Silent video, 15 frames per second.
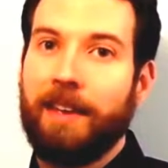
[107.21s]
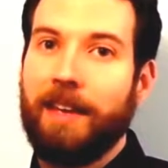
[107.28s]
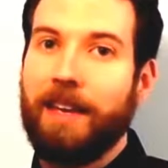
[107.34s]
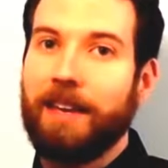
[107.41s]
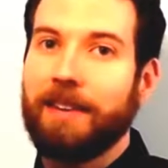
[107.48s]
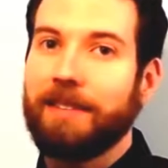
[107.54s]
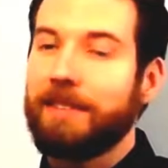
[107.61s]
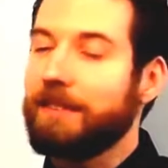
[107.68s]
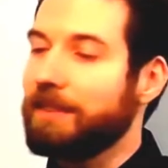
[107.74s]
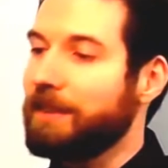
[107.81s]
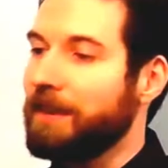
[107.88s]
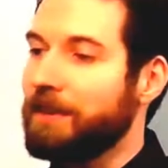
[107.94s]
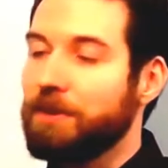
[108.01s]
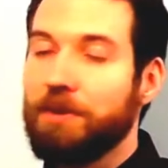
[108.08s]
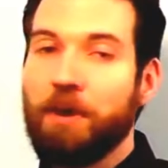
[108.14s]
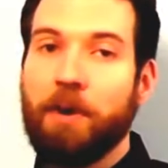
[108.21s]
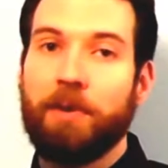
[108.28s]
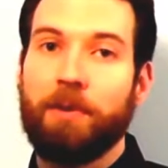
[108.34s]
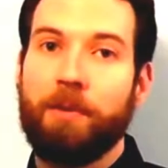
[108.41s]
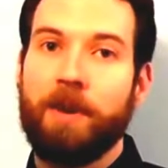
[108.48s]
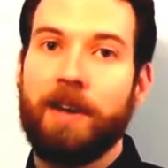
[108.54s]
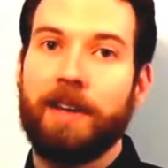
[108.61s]
And yet you know
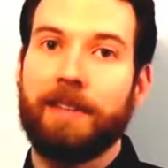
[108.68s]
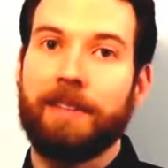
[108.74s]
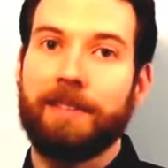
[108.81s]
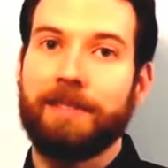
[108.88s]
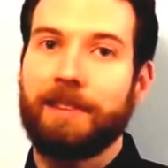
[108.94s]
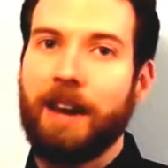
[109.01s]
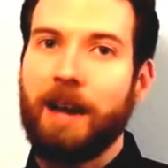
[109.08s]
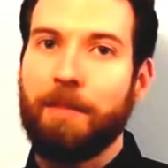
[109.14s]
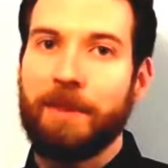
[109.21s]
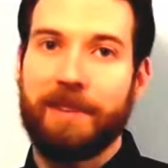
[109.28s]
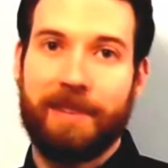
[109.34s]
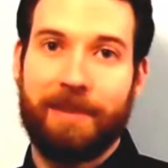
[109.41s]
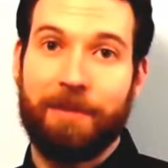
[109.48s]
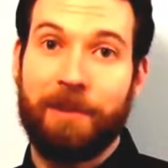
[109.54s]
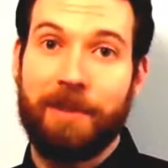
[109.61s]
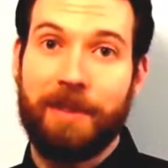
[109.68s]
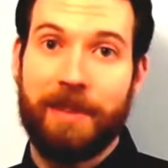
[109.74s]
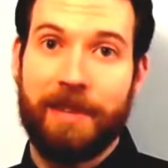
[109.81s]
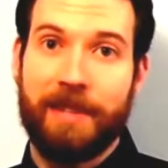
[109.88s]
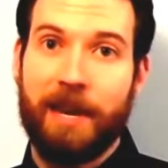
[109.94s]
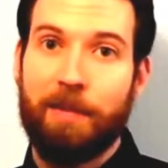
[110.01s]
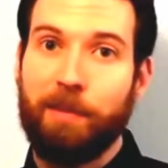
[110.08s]
the way. And then Thomas, one of the
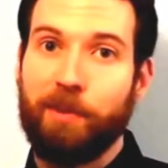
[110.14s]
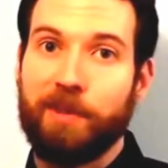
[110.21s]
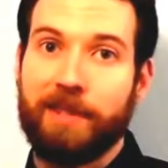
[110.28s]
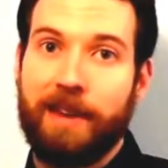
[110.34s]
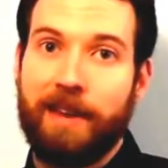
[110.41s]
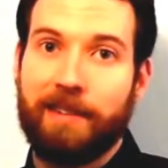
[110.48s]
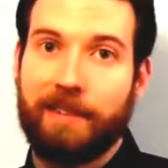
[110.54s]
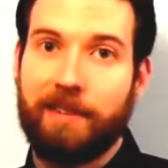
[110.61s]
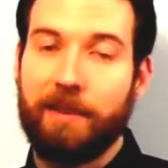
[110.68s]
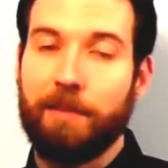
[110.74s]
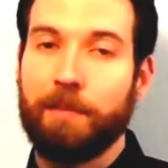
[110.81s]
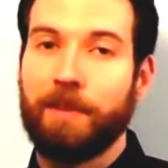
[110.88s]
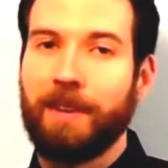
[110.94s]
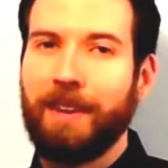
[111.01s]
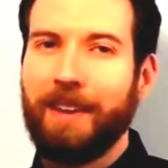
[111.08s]
disciples, asks him,